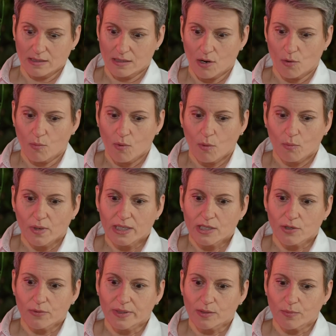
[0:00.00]
So what we
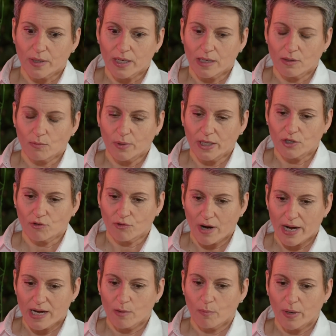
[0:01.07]
do is we
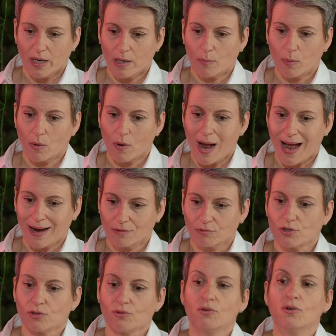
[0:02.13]
train people how
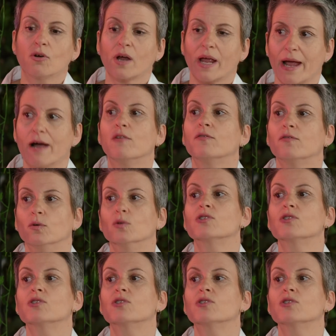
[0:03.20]
to look out for